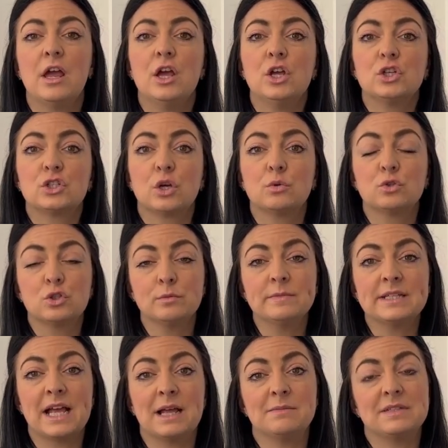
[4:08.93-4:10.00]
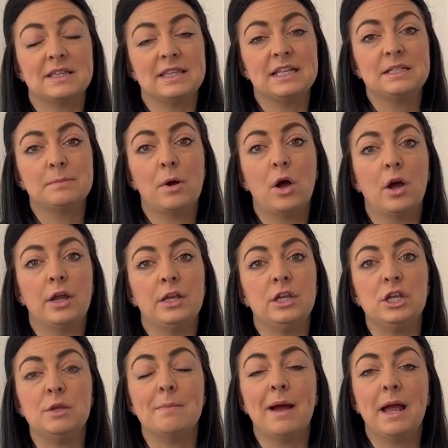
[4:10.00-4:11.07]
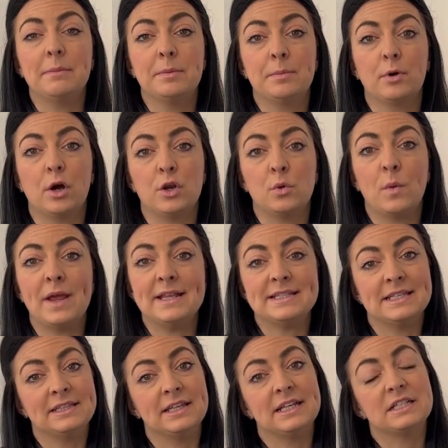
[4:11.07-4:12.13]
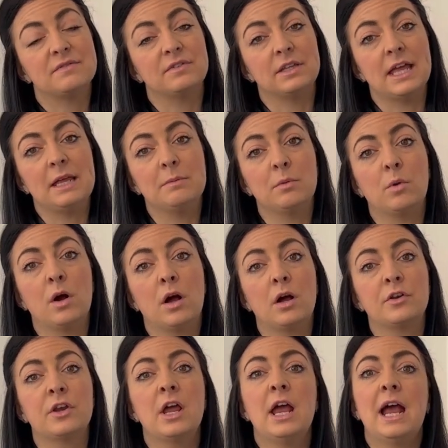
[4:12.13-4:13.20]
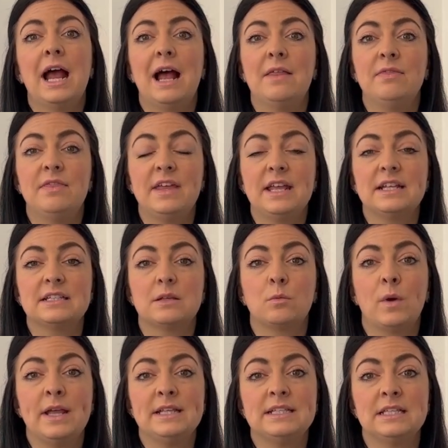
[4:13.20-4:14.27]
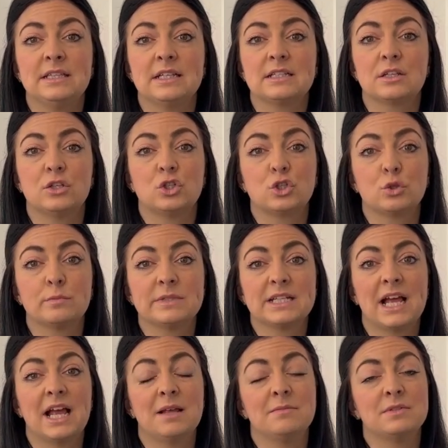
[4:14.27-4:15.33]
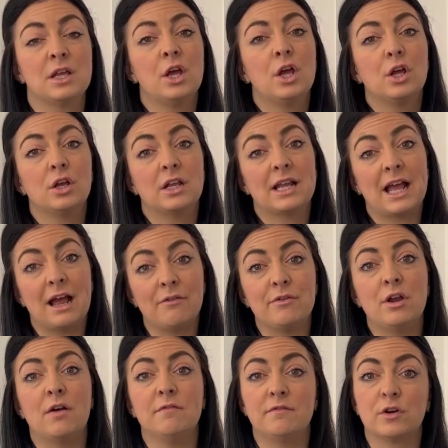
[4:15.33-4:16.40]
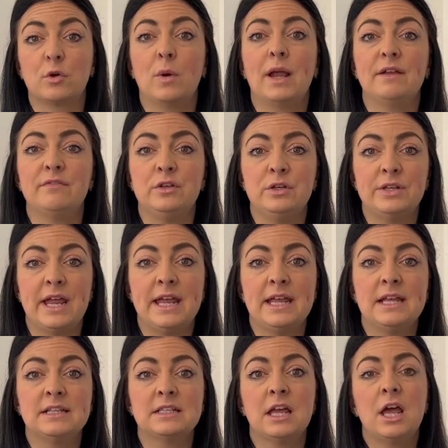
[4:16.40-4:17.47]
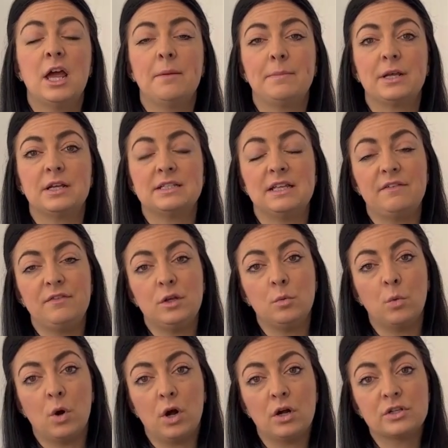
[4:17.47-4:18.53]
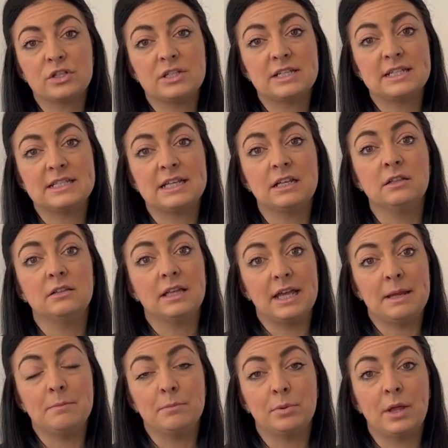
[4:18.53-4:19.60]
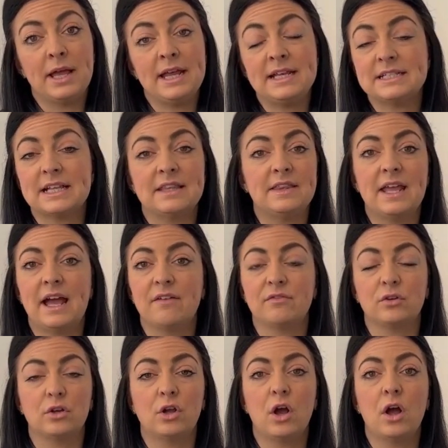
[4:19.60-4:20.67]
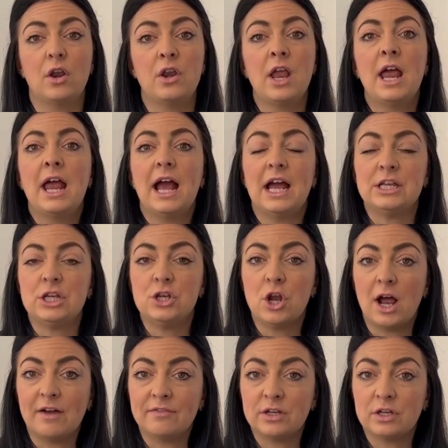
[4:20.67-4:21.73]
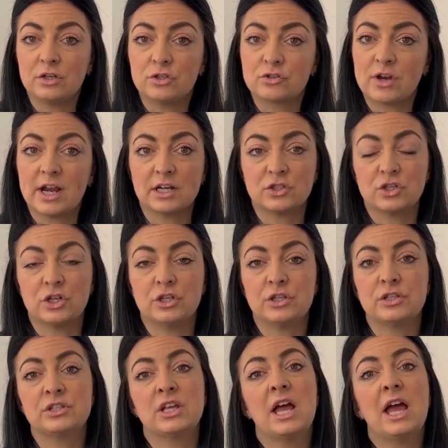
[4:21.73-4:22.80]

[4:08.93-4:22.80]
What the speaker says: So sometimes at this point, you might be put on a waiting list for labour ward, and this waiting list can sometimes carry on for quite a few days, because if your waters are still in place and they haven't gone, and you're not having contractions,